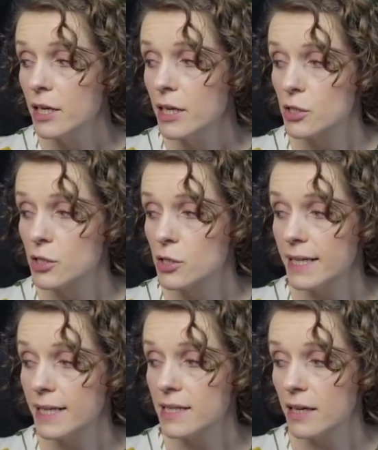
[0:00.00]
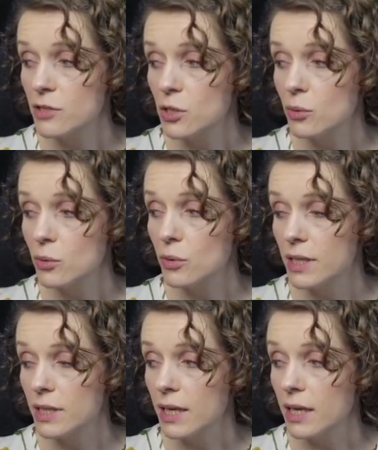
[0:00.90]
So this gives you
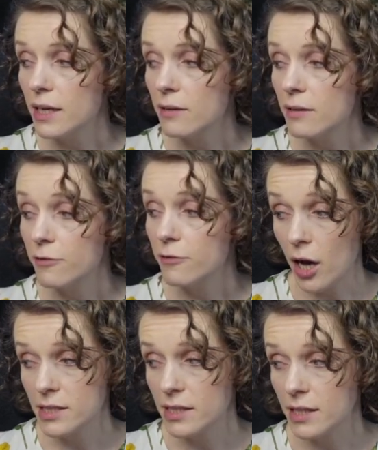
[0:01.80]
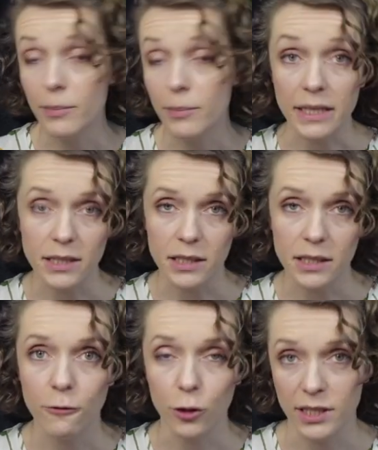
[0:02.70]
the velocity
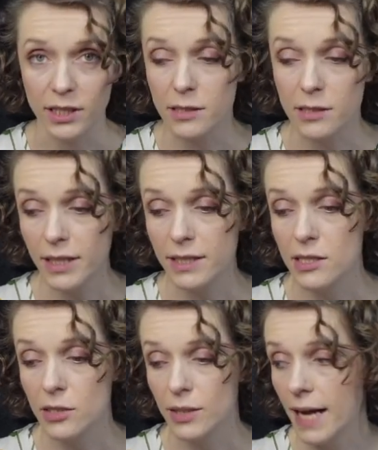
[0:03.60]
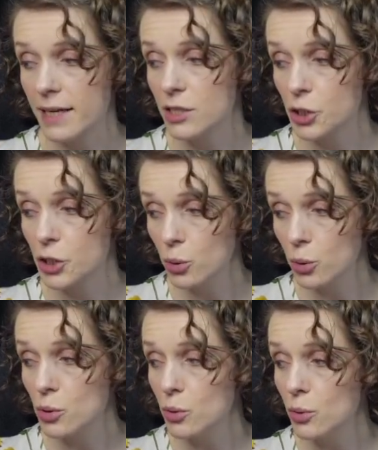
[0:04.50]
basically for the sprint. So that
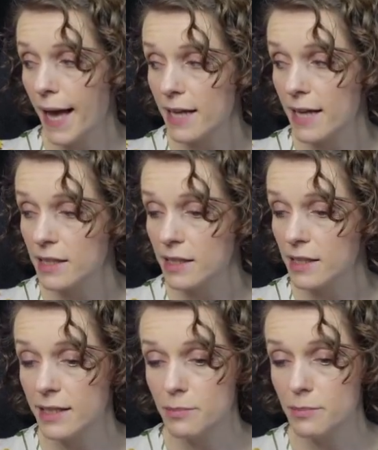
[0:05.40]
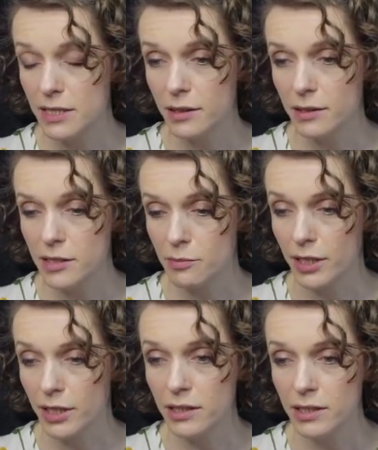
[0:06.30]
shows you that in this particular
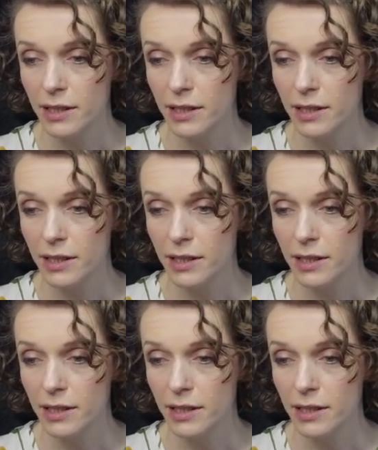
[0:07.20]
sprint,